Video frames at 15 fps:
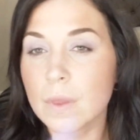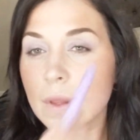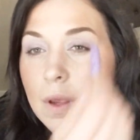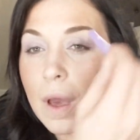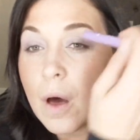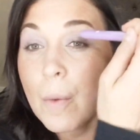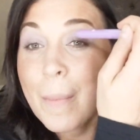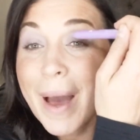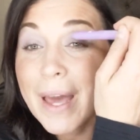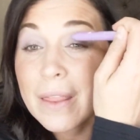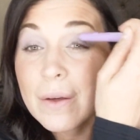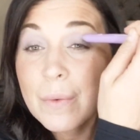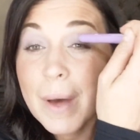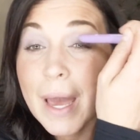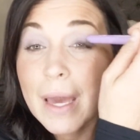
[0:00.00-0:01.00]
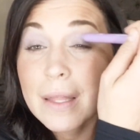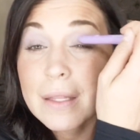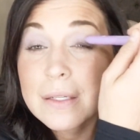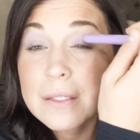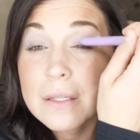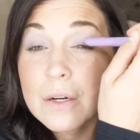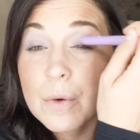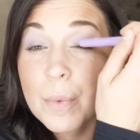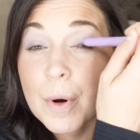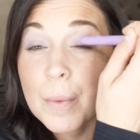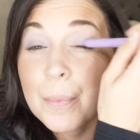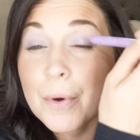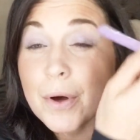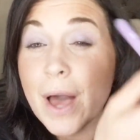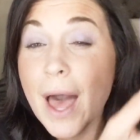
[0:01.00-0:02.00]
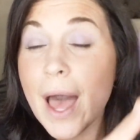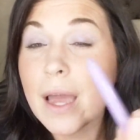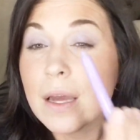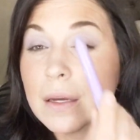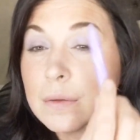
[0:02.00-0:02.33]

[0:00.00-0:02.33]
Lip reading: Oh, by the way, this little purple guy